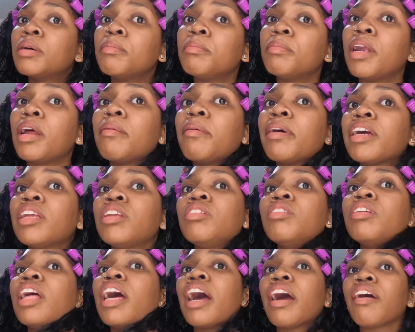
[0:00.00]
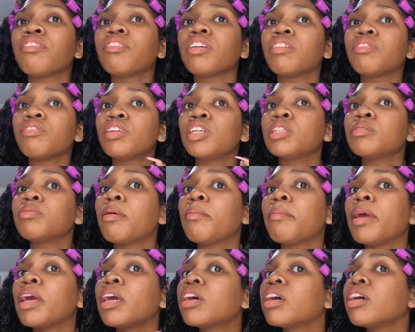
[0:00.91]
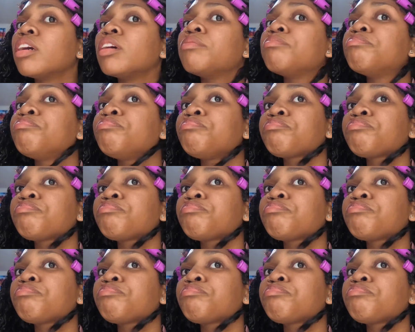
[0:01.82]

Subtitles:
But I might do that after I finish my makeup,